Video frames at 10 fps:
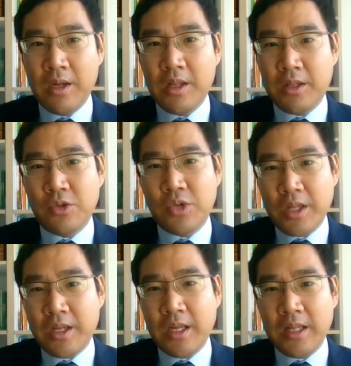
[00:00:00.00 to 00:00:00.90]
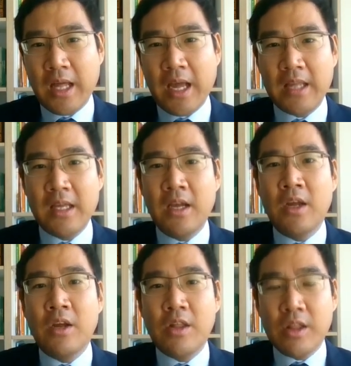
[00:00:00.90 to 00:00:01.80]
suggesting that
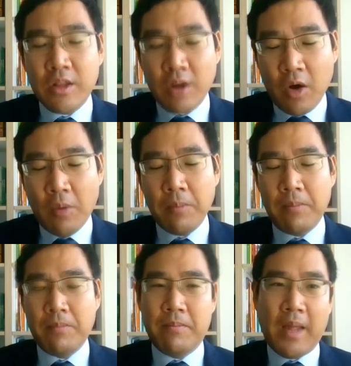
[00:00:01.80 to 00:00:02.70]
some